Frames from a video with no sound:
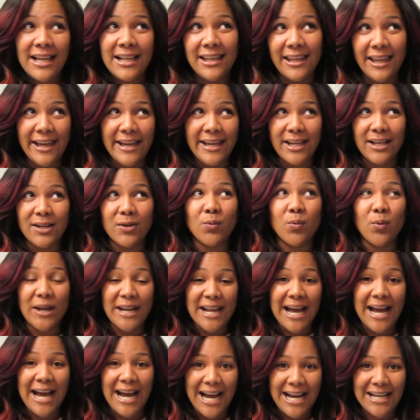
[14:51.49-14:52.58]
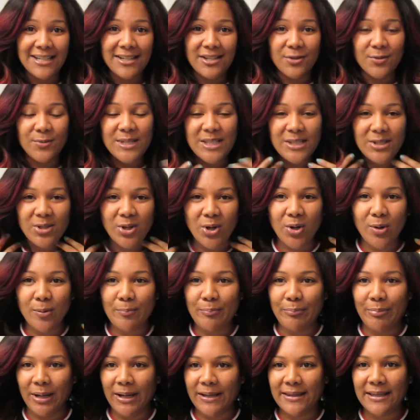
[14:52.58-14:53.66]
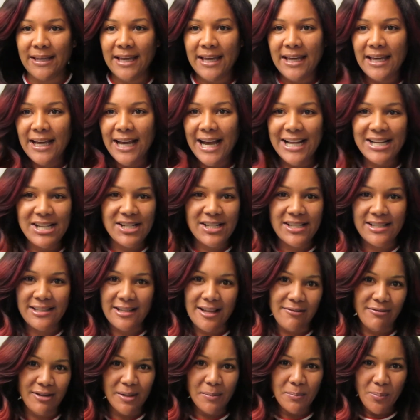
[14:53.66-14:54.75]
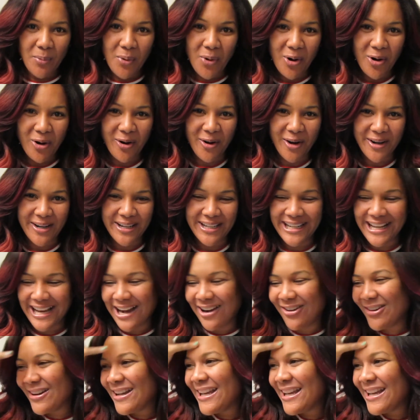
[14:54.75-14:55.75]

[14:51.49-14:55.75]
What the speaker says: like when I had the result, but I just love it more now.